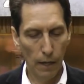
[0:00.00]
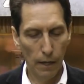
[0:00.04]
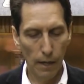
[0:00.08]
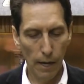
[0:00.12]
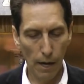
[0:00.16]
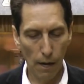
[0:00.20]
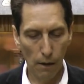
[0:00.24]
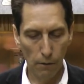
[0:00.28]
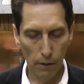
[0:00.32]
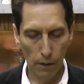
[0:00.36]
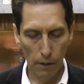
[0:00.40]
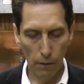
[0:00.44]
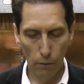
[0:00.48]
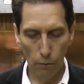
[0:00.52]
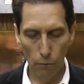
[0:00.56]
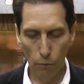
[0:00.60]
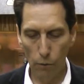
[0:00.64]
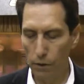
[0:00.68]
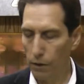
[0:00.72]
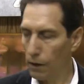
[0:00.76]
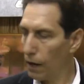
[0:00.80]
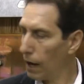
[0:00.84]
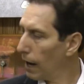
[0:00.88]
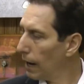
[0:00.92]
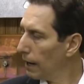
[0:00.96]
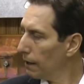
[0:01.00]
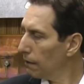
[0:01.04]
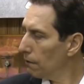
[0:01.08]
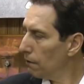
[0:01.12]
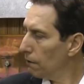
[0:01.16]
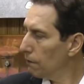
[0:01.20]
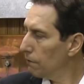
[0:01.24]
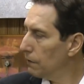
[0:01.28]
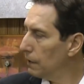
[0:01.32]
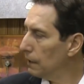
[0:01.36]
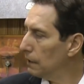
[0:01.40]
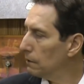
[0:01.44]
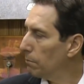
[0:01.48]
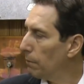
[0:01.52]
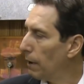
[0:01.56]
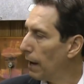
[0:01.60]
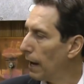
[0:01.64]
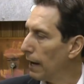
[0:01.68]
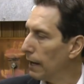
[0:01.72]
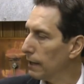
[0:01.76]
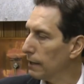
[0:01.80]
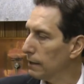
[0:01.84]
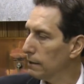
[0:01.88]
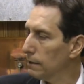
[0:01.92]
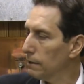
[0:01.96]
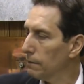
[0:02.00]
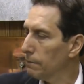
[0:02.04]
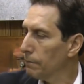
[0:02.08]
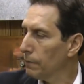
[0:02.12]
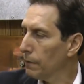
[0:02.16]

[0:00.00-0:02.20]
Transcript: Now with either of these bags,